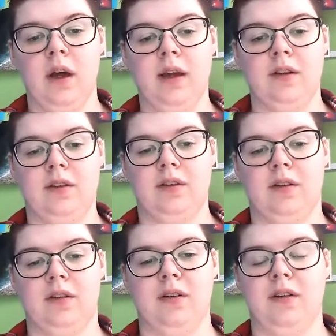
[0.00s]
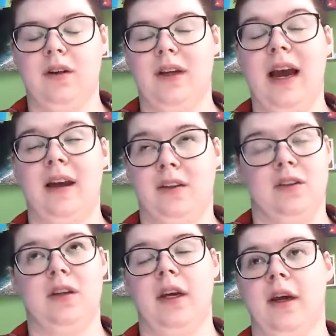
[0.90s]
It's You can't
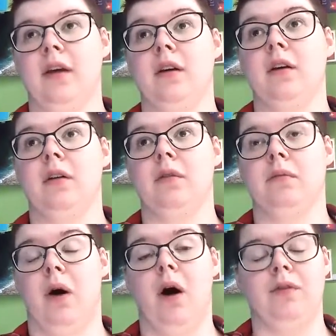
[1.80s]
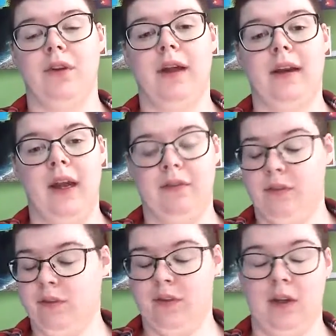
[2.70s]
see it, but obviously
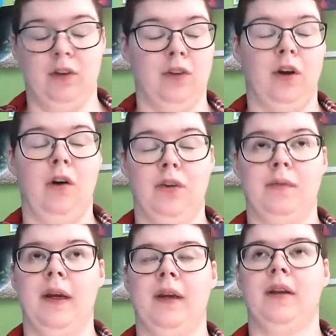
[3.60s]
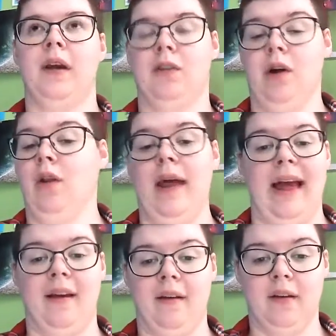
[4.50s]
that doesn't always mean it's not
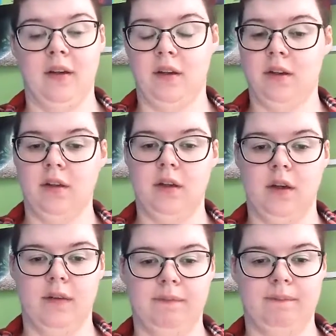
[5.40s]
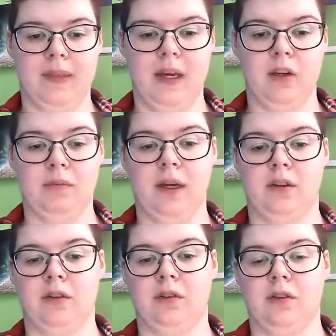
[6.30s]
there. It just
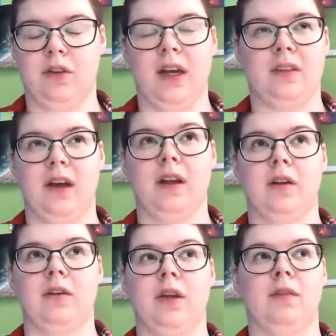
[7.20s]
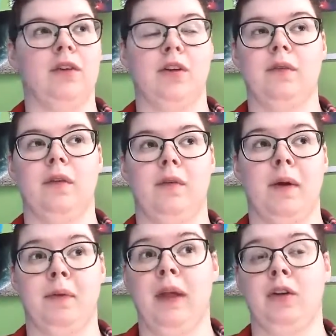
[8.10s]
makes things that seem so simple for
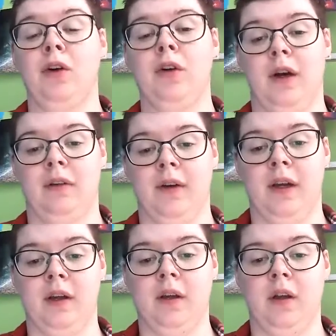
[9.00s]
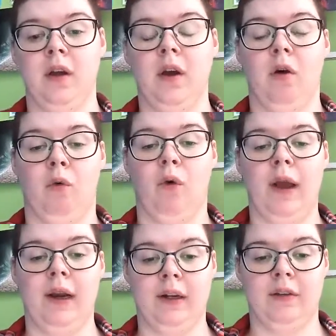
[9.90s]
people that don't have it
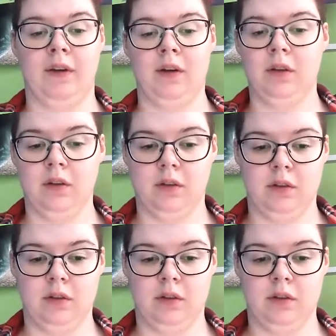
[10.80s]
really difficult.